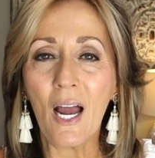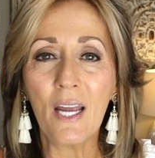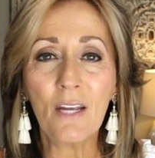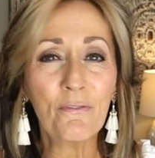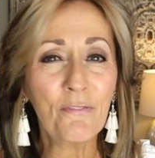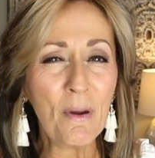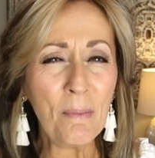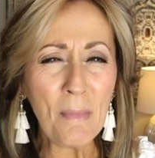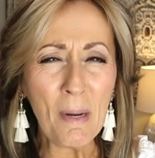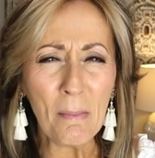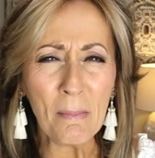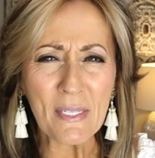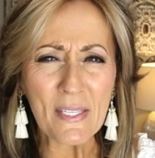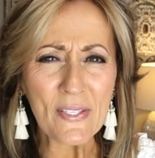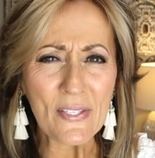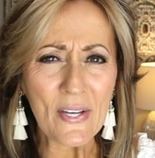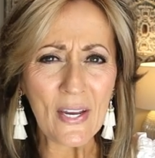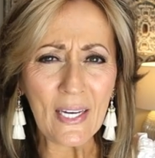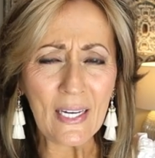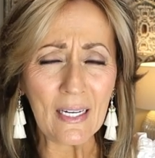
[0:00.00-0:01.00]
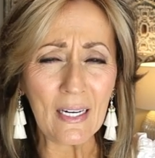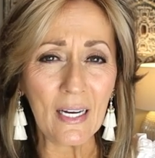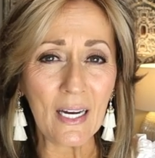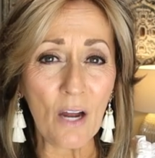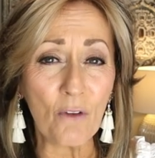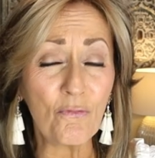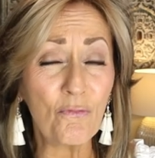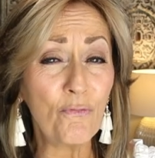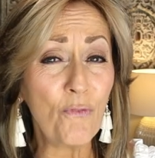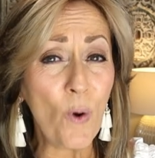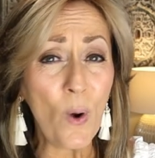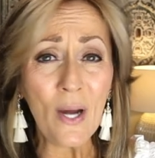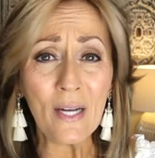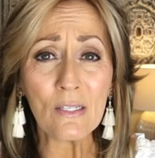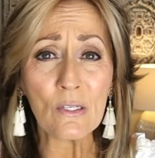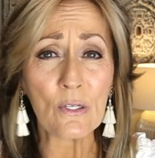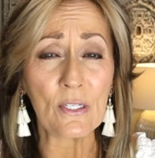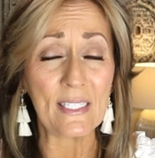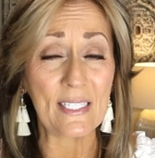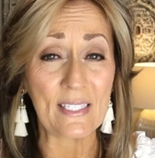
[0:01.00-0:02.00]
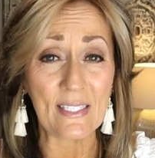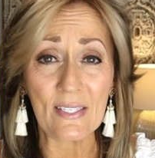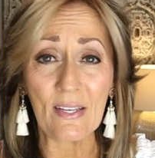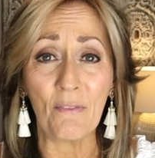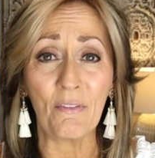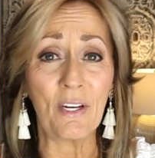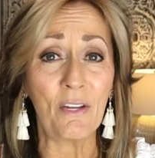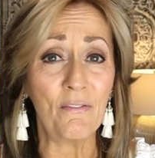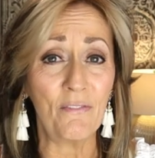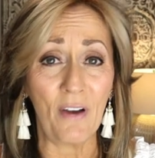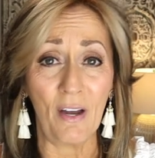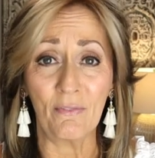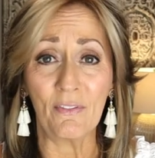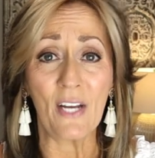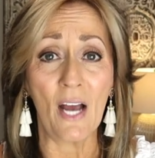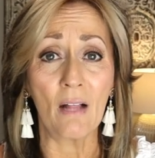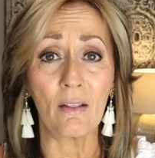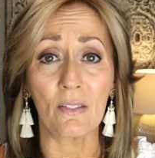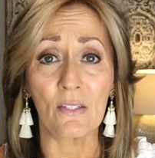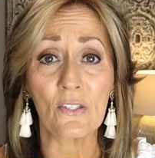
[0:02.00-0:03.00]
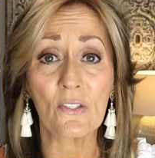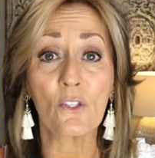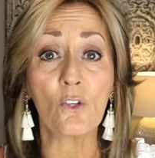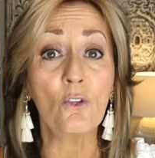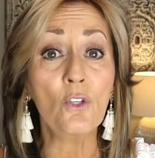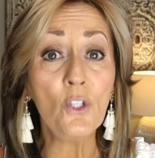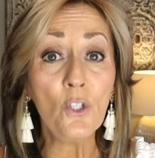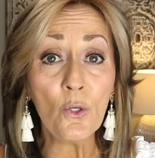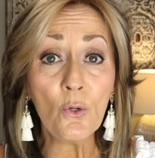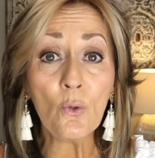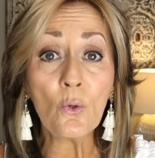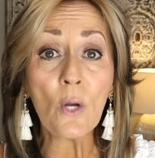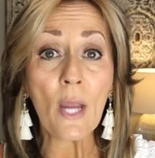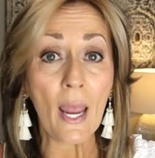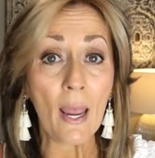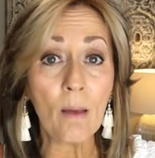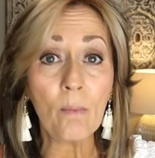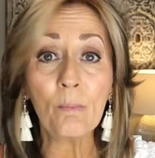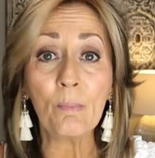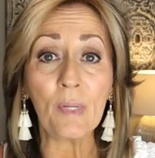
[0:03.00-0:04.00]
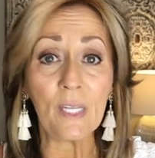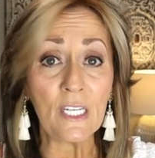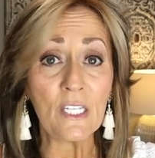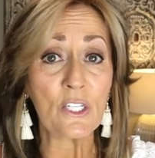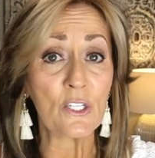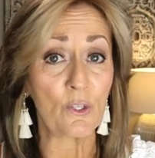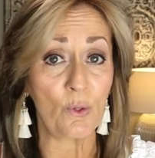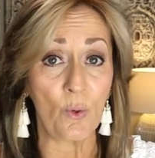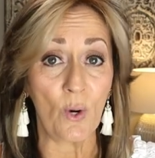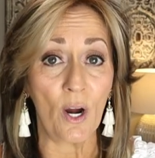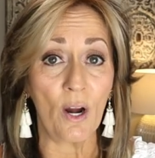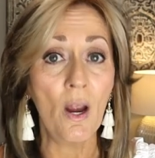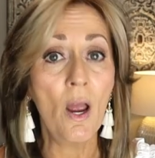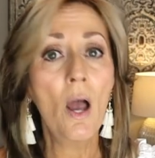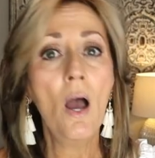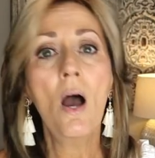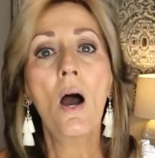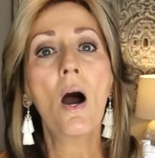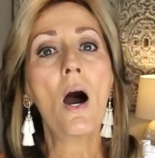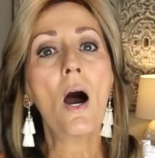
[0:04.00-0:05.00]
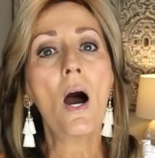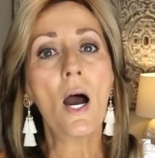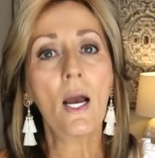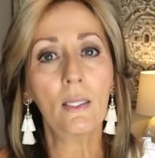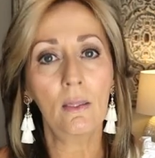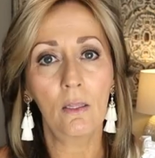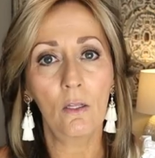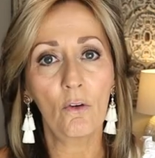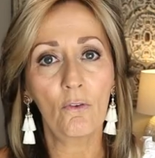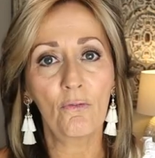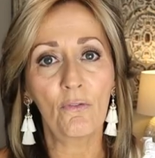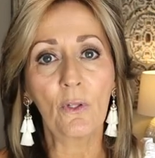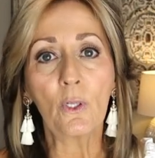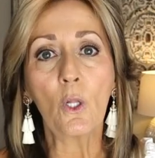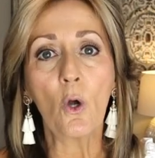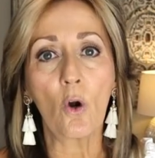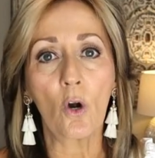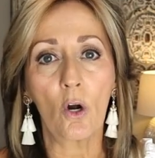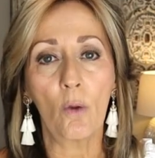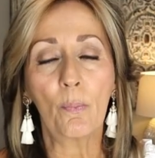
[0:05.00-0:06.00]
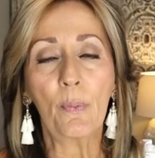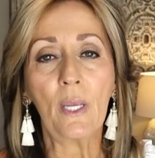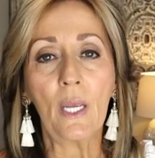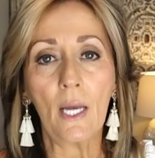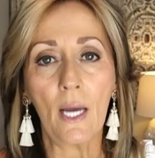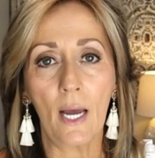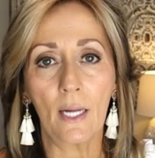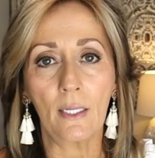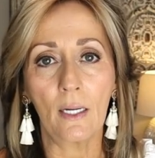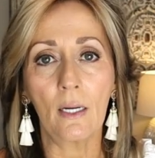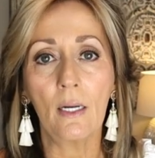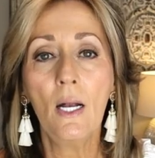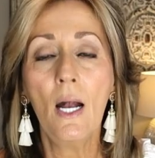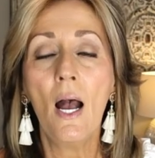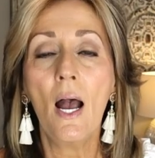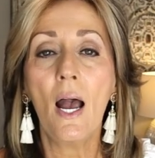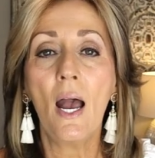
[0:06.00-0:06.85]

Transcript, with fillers: If I'm not mistaken, I got $475. So you can be sure I look for Loro Piana.